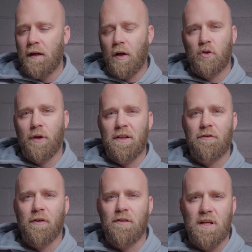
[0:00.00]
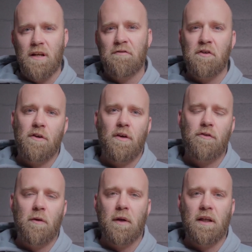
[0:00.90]
I'll transfer 10 photos
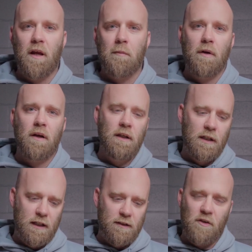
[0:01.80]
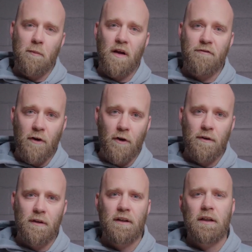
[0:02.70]
from my camera to my
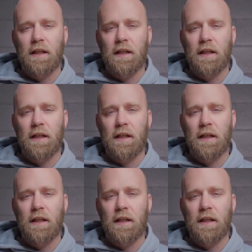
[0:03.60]
phone,